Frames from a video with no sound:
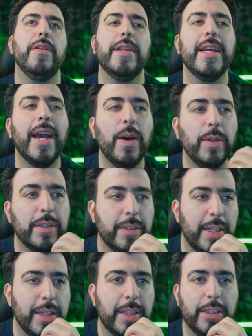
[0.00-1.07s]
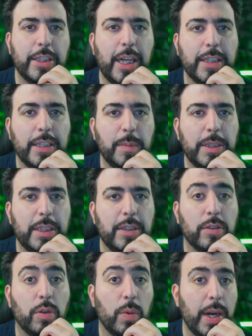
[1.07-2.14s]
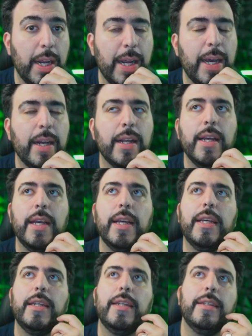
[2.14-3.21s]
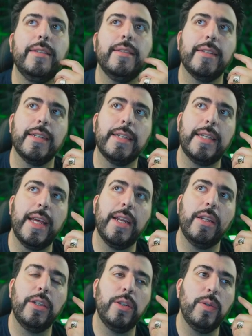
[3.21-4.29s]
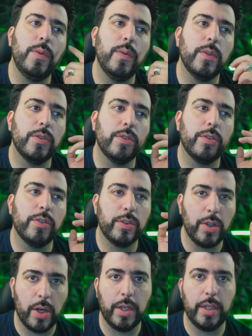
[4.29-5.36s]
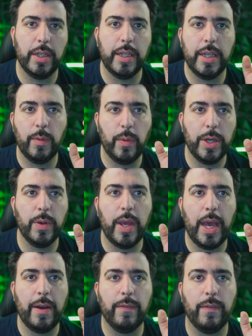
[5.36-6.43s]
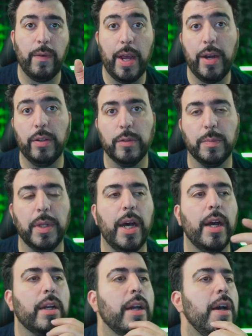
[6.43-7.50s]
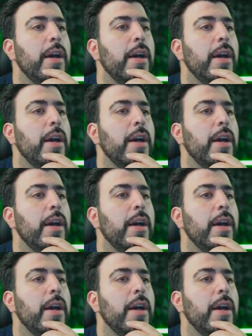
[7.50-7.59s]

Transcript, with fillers: thing I would say that ChatGPT is great at is getting you started when you have writer's block.